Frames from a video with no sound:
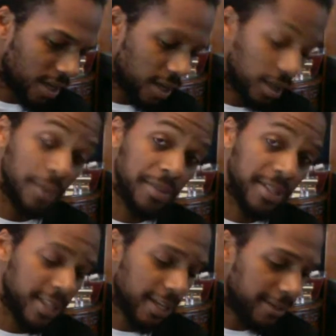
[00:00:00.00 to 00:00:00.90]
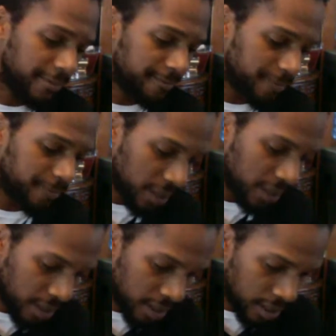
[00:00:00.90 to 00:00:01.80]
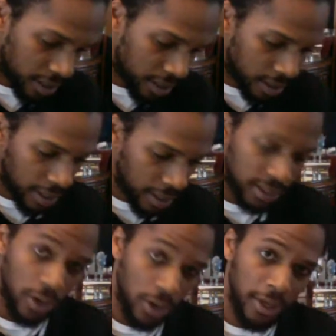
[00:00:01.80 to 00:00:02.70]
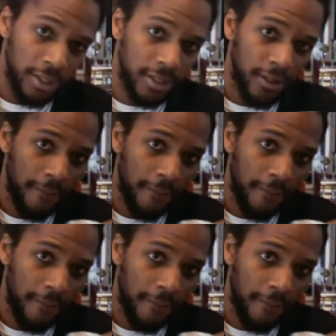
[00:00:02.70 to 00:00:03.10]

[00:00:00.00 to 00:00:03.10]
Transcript: Give me a second. As always,